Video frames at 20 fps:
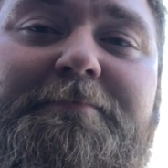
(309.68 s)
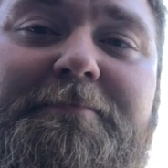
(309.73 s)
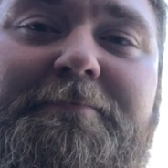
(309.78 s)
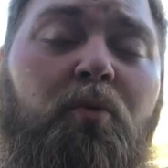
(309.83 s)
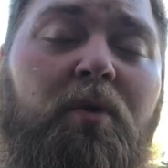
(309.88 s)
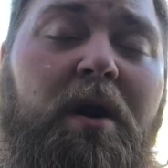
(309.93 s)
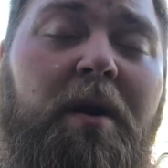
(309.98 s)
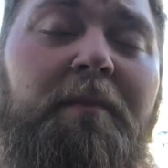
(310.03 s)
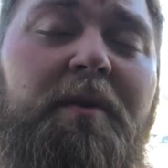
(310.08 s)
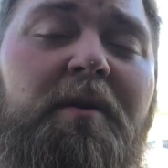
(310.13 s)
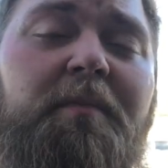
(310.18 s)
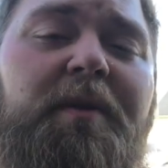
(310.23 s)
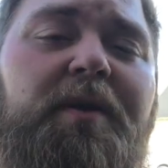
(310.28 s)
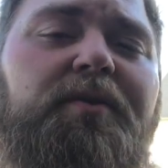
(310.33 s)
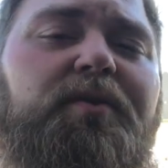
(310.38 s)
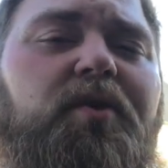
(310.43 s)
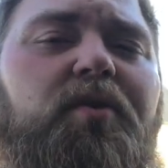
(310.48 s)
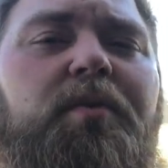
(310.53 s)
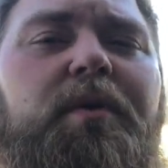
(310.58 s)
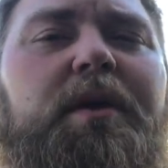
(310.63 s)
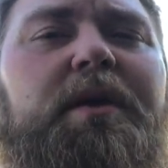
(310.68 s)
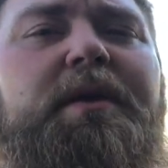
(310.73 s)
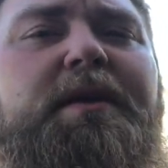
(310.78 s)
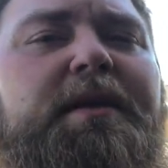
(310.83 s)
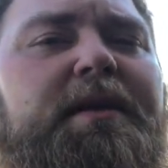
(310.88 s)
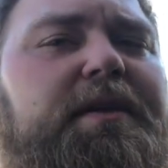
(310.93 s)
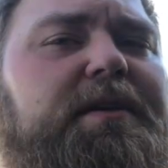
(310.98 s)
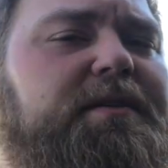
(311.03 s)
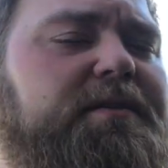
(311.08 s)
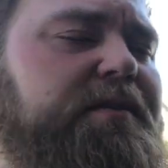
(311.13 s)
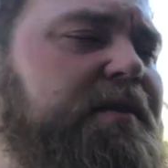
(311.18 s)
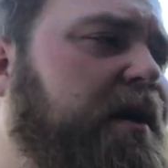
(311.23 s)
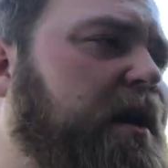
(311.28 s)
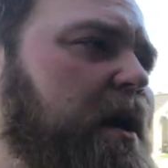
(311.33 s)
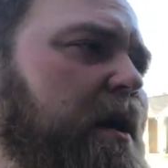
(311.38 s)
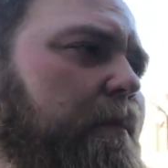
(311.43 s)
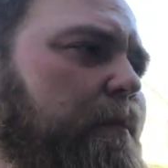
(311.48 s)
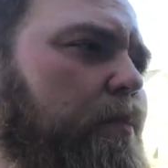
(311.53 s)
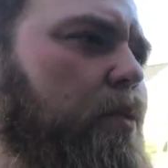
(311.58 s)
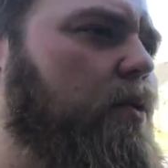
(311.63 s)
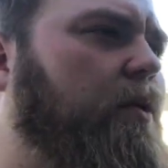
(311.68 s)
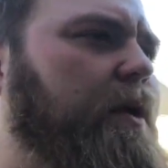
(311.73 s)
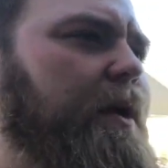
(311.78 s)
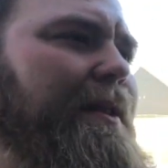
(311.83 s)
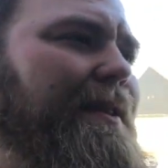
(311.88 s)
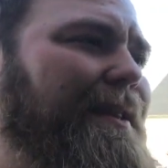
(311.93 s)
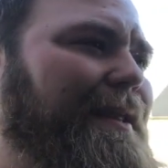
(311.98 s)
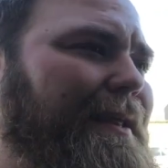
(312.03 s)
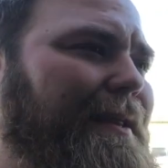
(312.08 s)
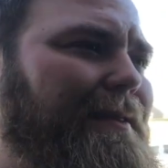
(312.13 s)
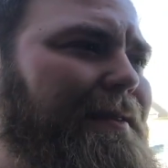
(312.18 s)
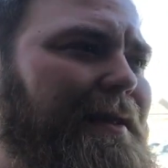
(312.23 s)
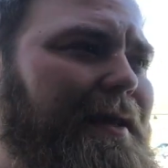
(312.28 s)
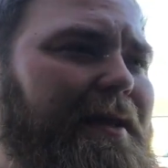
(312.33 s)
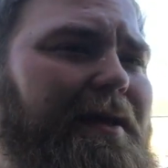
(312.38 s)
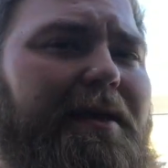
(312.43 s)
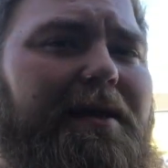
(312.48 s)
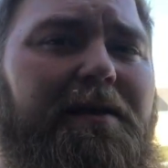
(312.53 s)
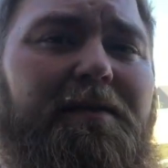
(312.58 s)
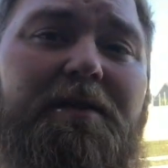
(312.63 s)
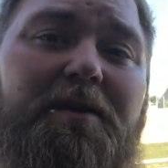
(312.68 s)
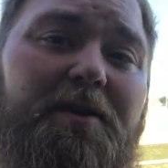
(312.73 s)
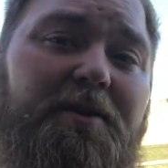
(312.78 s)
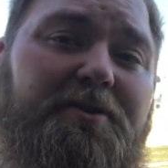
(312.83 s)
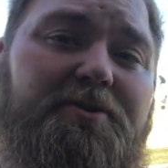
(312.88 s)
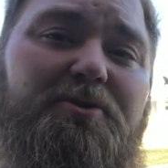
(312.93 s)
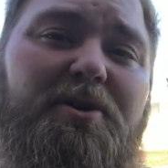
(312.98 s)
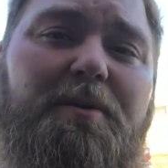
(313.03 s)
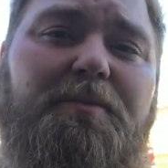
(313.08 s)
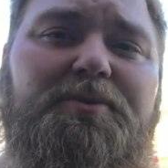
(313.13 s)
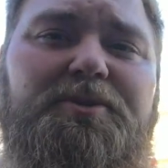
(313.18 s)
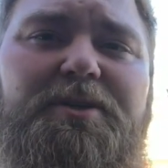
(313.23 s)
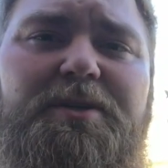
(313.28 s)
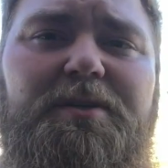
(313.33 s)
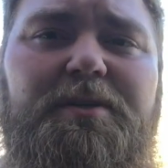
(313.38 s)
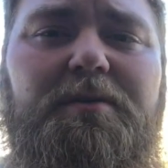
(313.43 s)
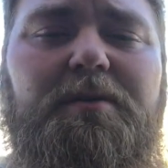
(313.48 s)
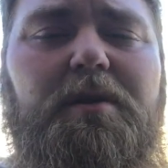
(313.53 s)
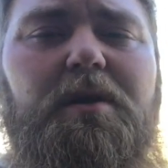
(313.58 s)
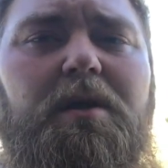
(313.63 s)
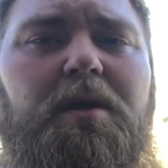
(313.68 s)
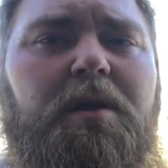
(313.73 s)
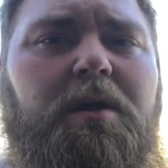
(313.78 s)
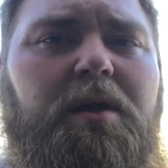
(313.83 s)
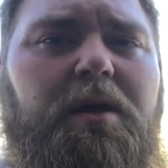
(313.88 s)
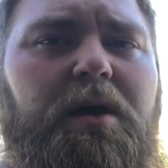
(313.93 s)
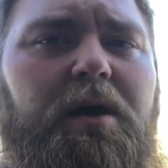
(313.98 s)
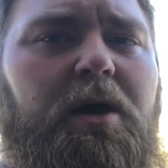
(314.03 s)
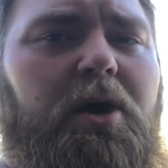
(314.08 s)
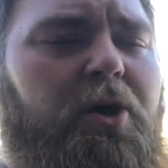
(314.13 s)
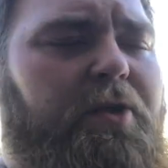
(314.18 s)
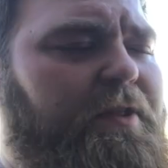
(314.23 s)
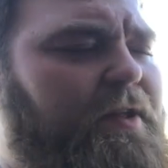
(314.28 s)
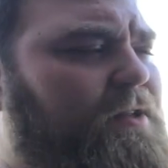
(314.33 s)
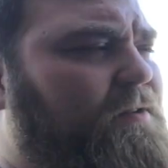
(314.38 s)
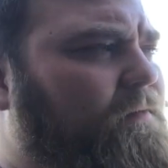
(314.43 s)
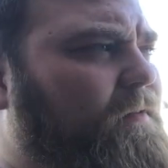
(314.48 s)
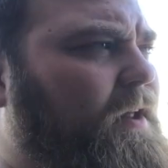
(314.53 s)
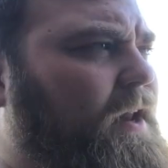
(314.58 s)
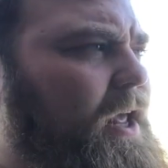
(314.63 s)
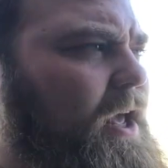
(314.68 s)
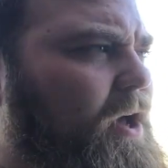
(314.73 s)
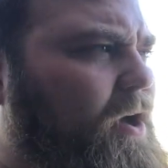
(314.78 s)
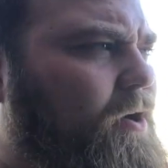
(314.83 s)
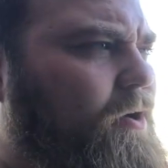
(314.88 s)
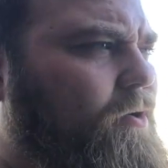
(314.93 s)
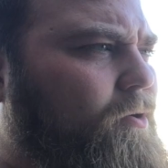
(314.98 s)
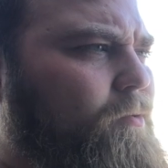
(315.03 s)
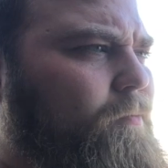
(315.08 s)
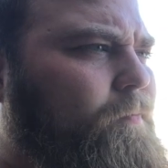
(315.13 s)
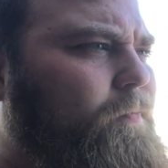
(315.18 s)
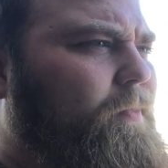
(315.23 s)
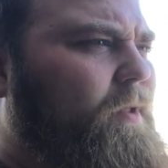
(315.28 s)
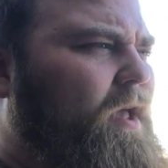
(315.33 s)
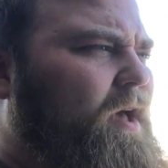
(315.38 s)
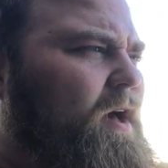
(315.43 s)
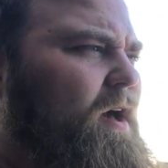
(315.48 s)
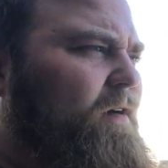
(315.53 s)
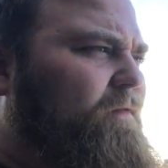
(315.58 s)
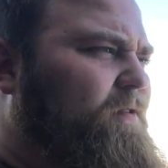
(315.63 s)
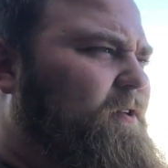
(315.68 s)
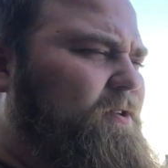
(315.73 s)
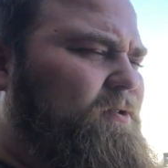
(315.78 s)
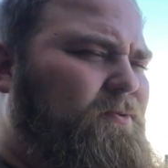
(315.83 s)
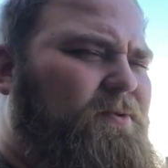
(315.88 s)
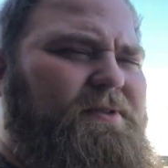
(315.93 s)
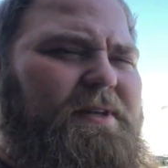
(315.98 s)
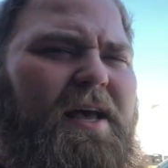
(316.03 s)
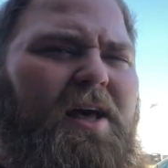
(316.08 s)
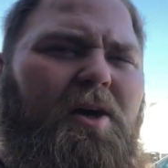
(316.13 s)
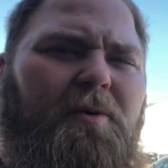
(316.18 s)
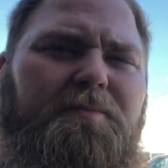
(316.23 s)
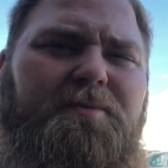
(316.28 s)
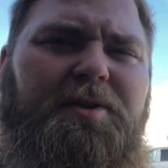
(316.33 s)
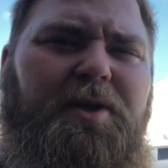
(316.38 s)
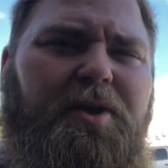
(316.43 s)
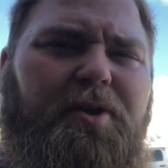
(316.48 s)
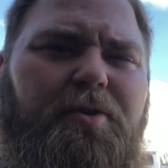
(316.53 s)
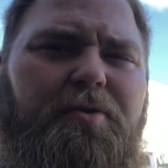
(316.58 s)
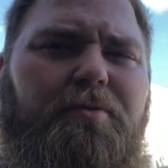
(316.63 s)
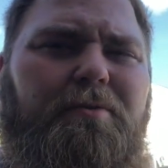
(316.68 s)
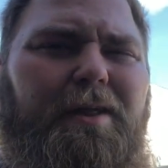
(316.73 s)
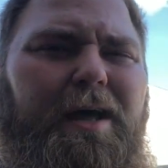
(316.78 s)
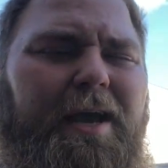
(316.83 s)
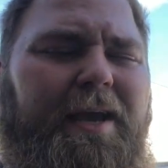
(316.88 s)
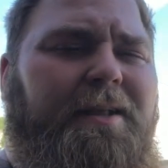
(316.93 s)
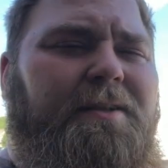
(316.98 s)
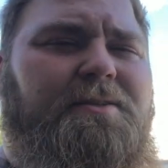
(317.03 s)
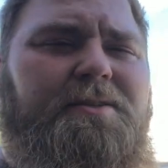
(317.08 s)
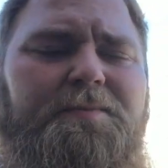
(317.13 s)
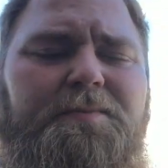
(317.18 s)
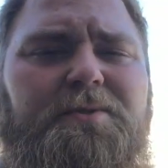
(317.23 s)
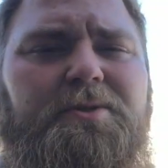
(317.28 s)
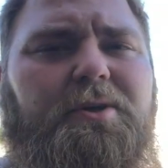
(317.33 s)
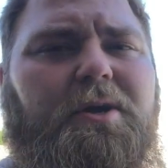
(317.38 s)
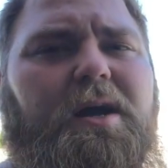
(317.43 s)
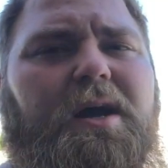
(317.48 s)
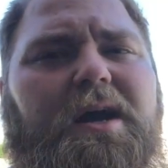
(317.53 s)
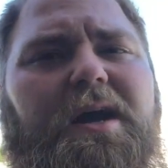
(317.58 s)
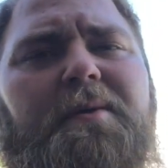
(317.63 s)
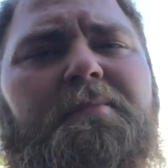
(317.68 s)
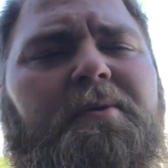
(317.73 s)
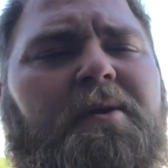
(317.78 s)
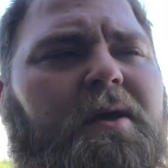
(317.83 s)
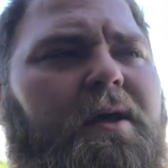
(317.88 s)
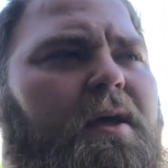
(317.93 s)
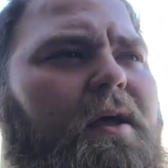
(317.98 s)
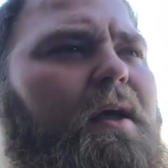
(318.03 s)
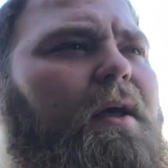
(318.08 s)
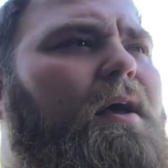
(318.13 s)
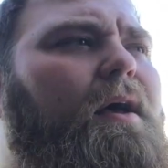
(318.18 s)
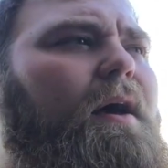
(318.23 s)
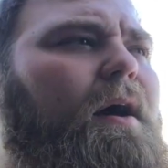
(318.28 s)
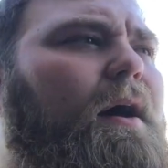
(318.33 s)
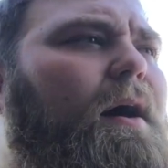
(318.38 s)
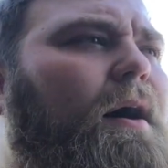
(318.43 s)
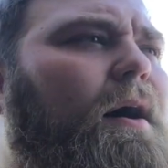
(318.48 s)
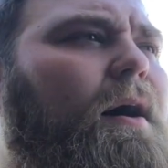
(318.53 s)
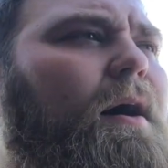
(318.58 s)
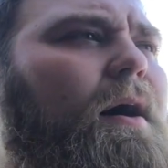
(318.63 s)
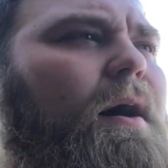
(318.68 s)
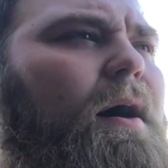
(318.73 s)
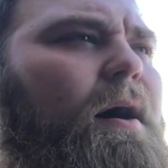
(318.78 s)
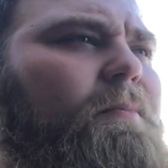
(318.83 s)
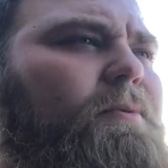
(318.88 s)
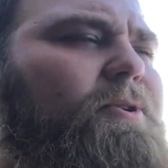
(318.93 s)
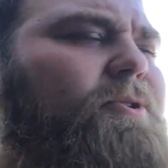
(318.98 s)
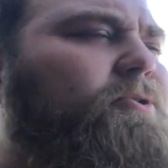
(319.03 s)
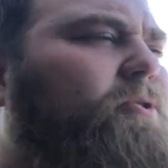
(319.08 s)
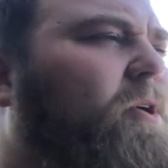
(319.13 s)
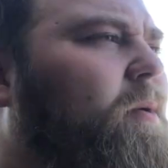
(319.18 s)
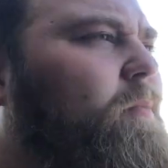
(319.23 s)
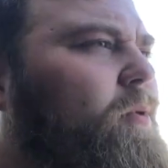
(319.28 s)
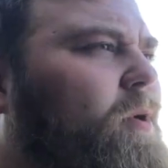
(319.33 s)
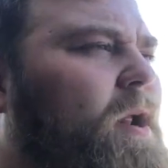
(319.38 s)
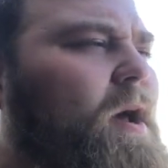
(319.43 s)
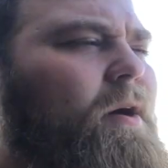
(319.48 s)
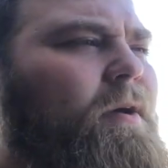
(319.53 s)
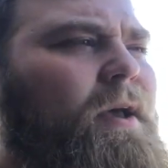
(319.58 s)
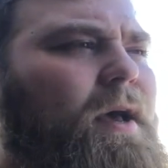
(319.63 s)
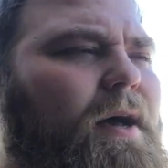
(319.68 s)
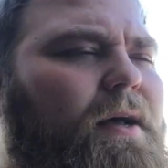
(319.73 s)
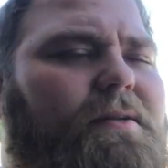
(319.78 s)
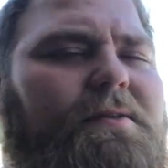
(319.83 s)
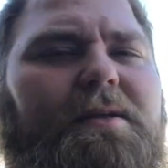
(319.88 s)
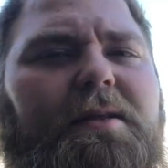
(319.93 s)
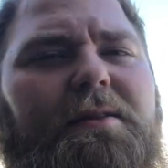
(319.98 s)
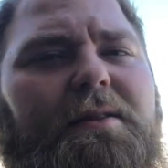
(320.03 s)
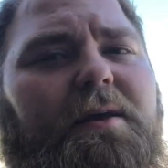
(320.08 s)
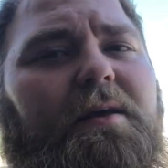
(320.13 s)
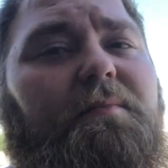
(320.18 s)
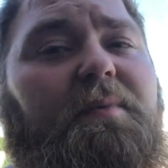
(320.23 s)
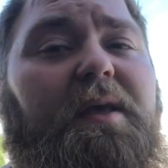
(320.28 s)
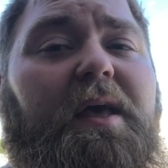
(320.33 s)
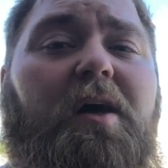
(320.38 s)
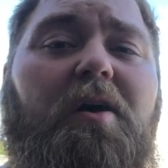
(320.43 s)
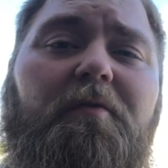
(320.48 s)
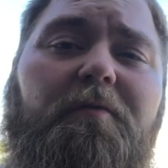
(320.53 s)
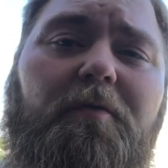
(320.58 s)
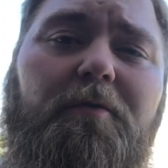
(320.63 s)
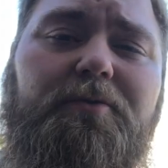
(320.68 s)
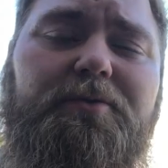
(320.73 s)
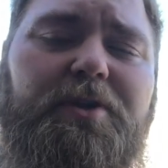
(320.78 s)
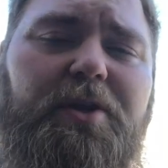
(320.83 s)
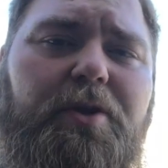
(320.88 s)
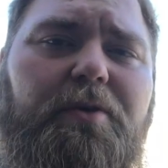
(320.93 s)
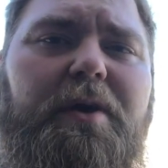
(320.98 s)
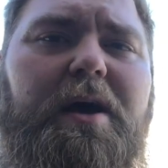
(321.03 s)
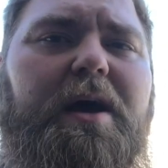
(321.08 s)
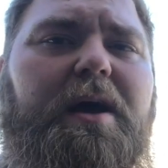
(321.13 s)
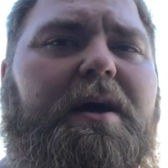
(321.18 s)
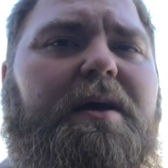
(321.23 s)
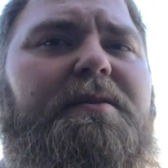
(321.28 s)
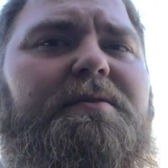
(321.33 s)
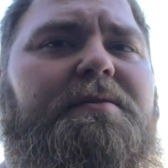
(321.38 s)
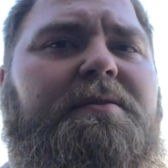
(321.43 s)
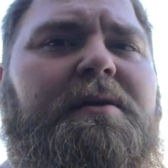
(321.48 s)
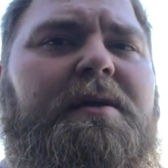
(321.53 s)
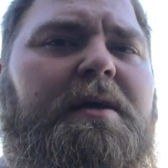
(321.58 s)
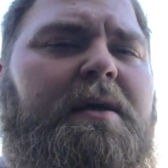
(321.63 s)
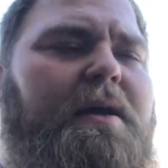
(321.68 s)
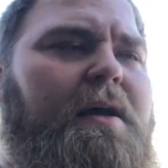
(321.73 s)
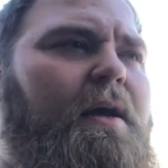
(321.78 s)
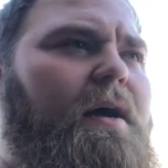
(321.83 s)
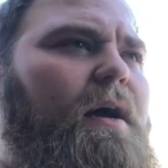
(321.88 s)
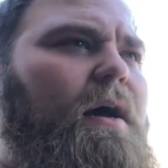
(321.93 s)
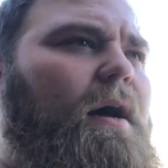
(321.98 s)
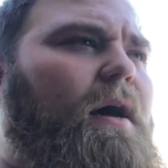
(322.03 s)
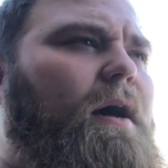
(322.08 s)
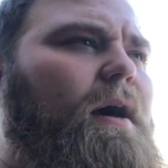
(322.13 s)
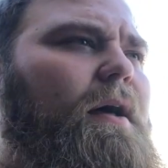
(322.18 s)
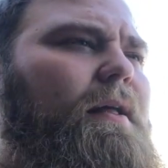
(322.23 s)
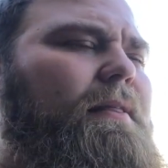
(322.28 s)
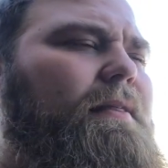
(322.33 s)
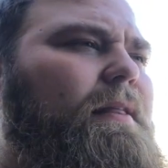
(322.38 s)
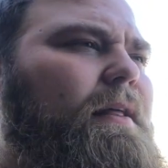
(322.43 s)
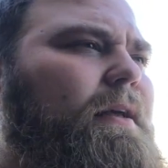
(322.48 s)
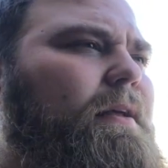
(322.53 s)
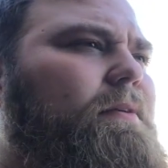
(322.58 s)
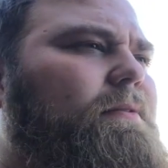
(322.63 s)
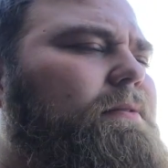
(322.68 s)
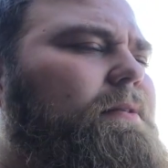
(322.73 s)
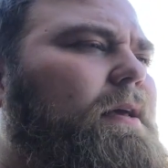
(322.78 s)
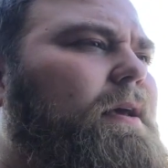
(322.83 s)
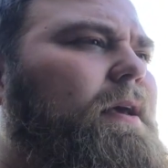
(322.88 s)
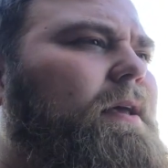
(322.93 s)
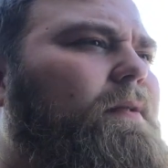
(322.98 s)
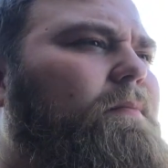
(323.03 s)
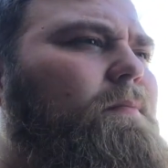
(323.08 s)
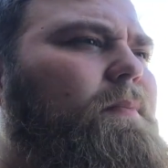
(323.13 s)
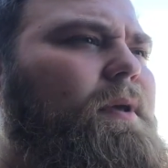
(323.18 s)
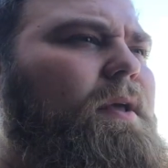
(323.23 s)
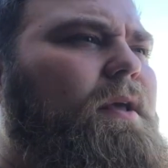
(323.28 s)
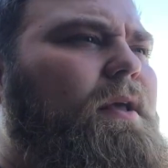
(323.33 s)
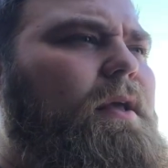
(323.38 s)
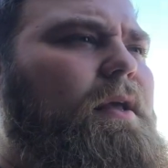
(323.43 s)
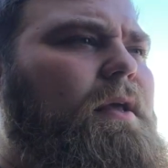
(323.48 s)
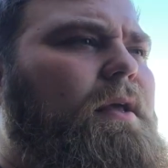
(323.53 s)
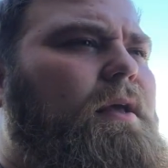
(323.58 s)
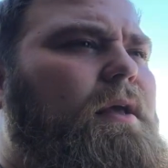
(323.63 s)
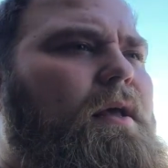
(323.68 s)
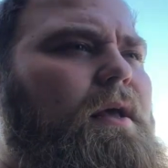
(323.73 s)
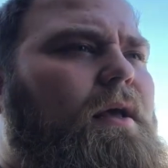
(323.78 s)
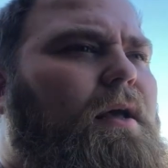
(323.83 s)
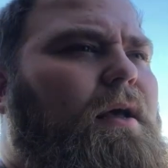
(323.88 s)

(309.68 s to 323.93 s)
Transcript: What I'm going to be doing is putting the link in the description on this video. If this was a help to you, like and subscribe. I'm just trying to put out content that can be helpful to you guys, things that can be